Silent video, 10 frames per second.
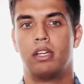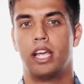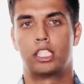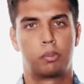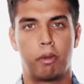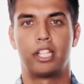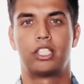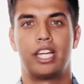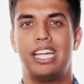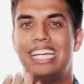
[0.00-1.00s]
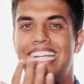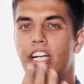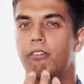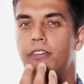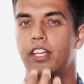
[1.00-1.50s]
especially in
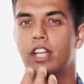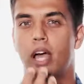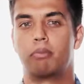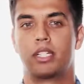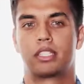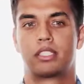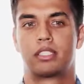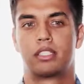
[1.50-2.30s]
near-field objects.